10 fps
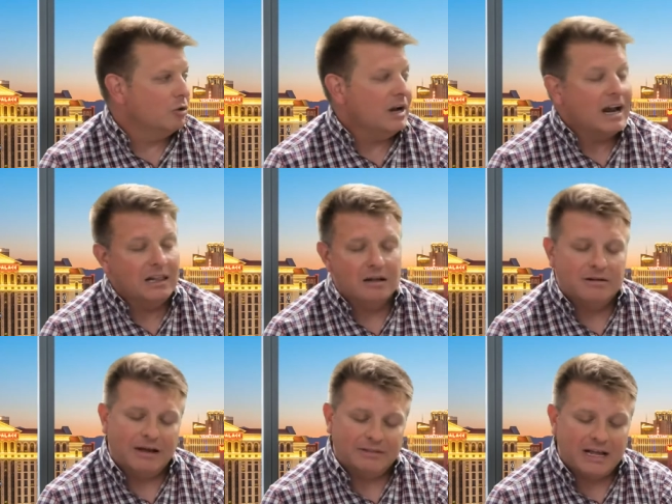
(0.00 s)
We're not
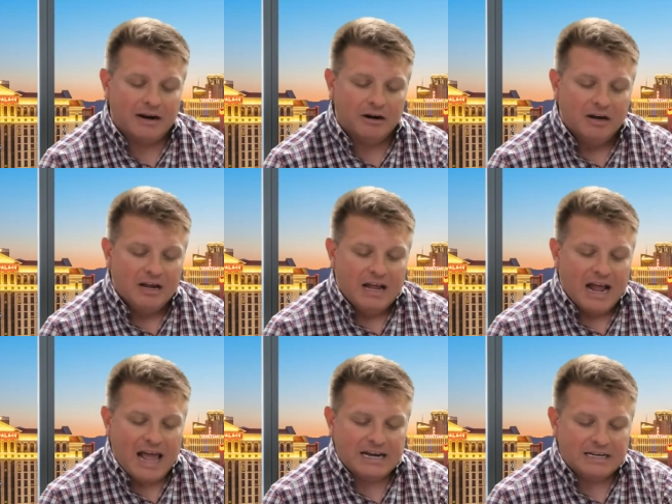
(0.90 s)
alone out there,
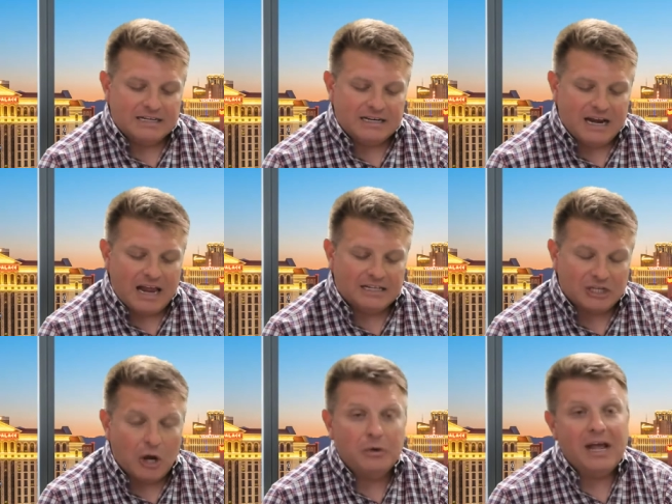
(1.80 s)
and it And
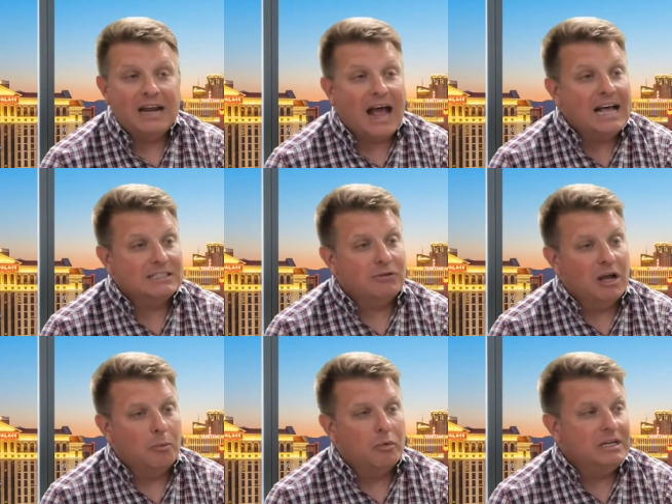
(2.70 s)
it's okay to ask for
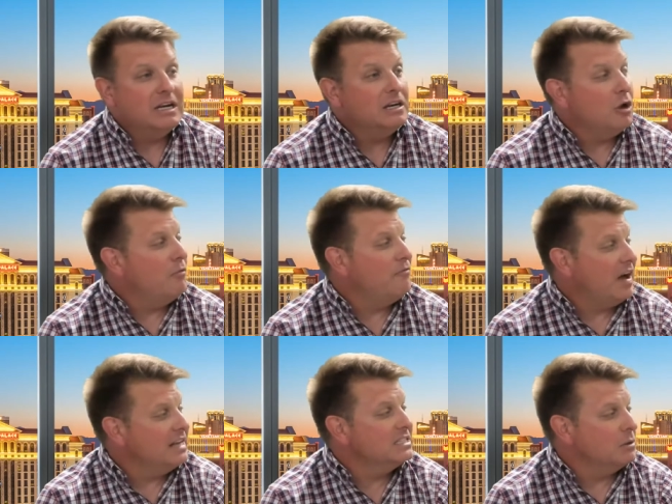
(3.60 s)
help. We need to go
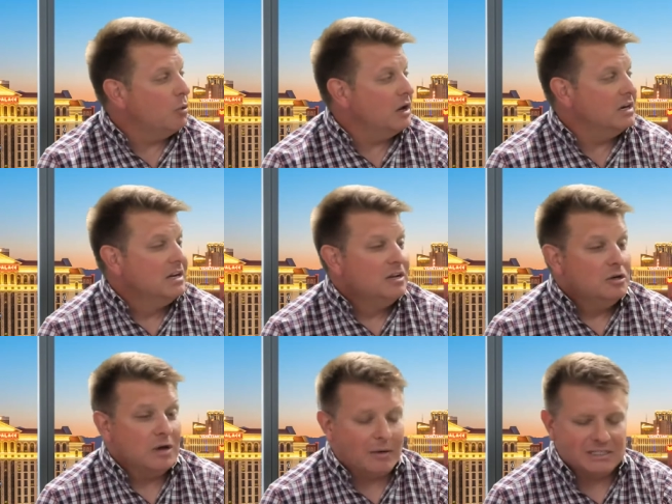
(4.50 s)
find someone.
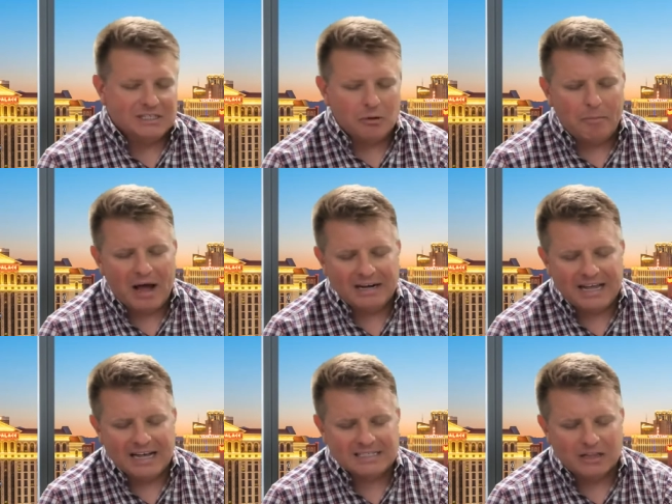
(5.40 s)
I was listening to a
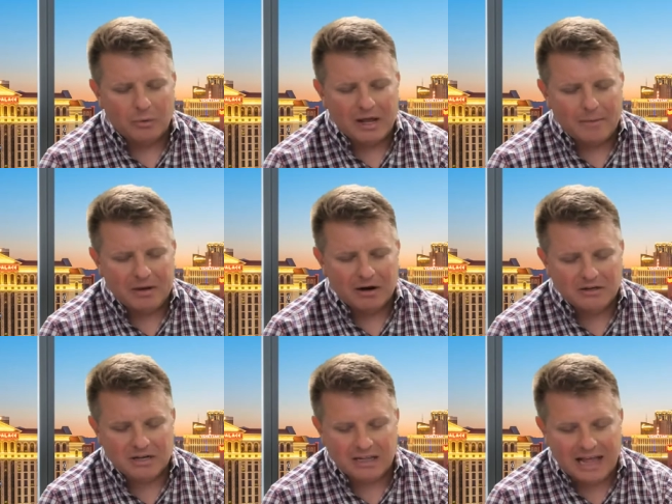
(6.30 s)
podcast on the way up here. I,
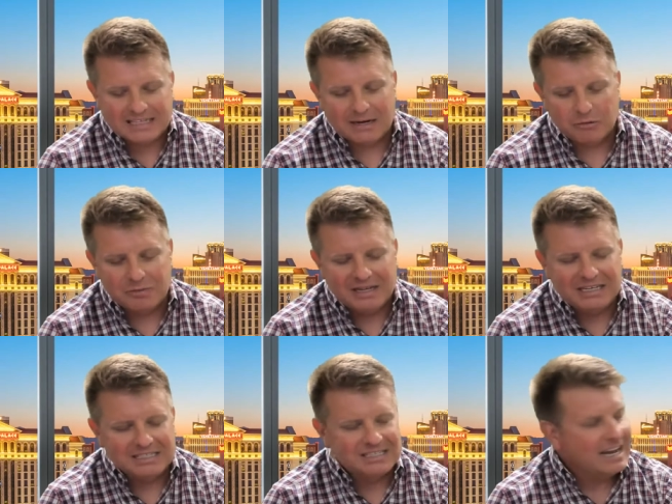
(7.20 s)
last night was my
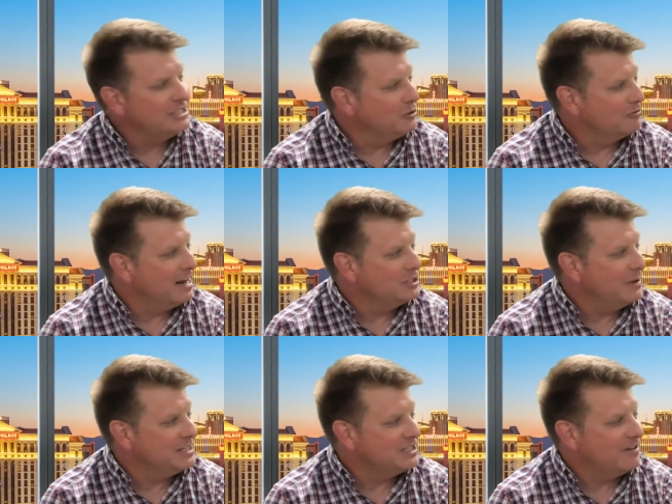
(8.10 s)
niece's high school
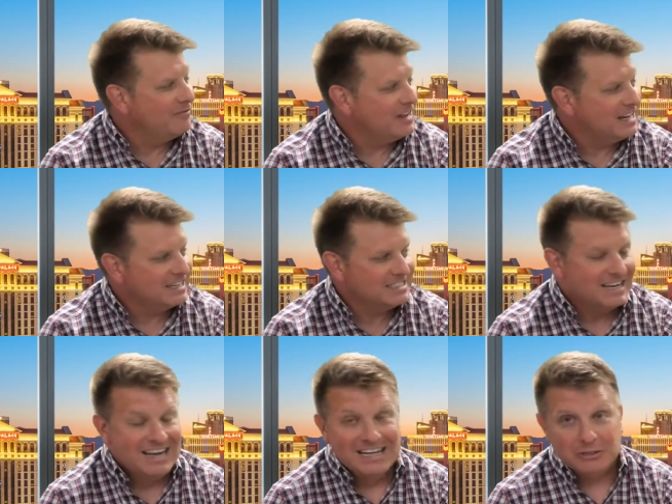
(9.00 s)
graduation in Phoenix.
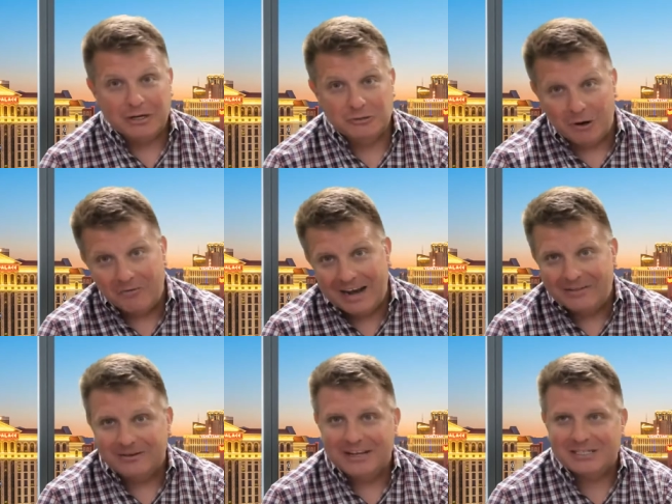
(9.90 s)
So I drove
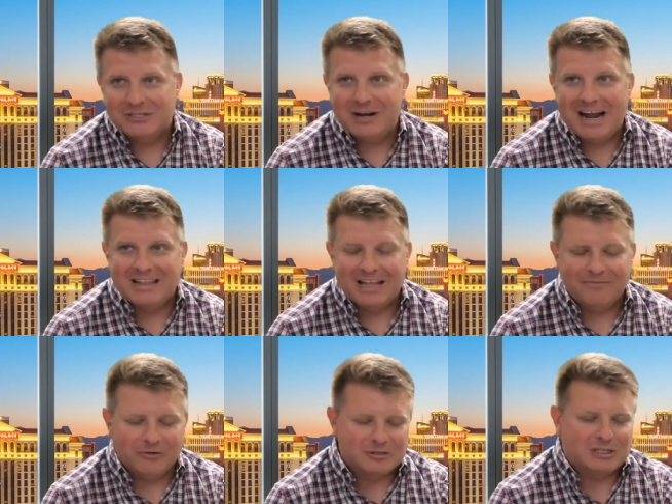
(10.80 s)
down there yesterday, and
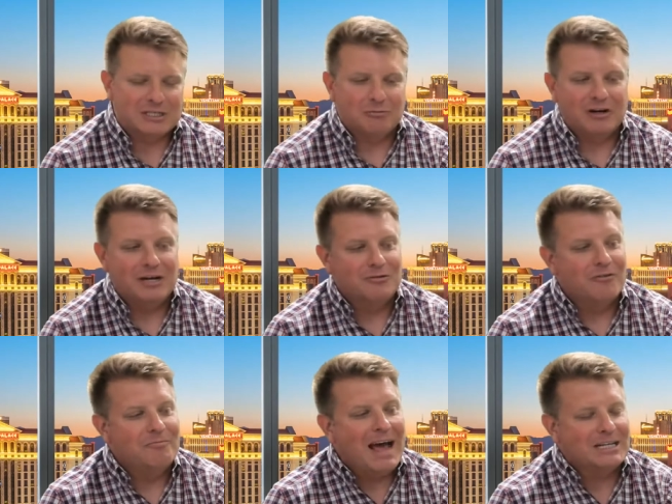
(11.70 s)
then first thing this morning I
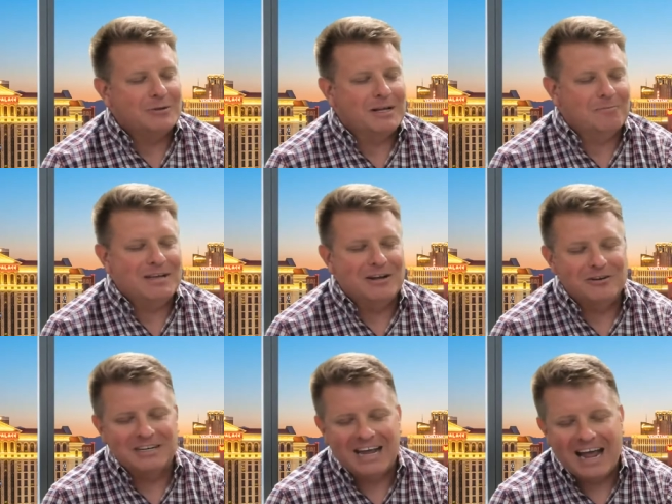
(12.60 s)
drove back so I could be
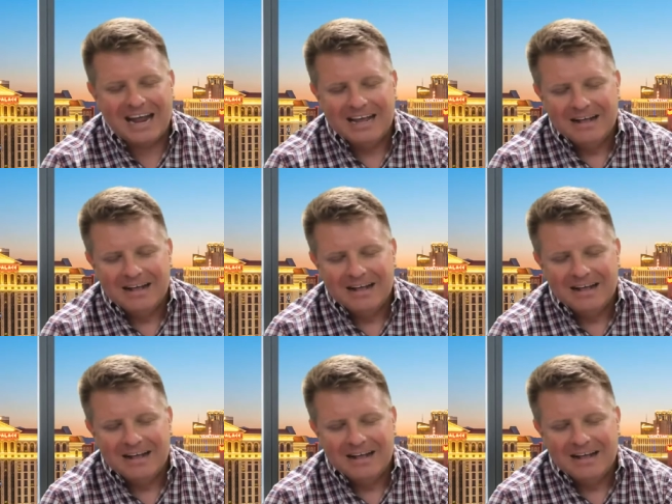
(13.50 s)
here today.